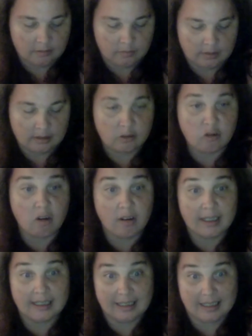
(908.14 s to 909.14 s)
we're
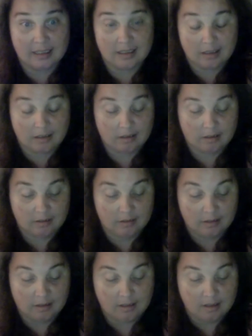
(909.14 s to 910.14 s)
trying this,
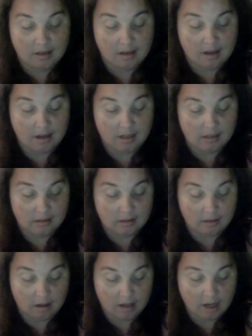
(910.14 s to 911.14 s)
and
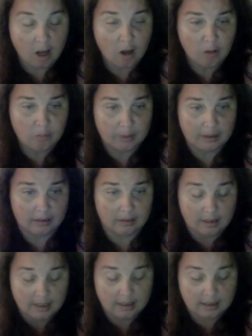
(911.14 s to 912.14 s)
I'm hoping
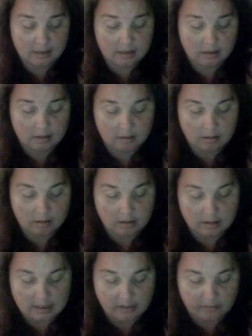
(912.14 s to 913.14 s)
that it is
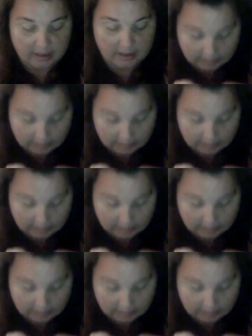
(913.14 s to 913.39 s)
just as lovely.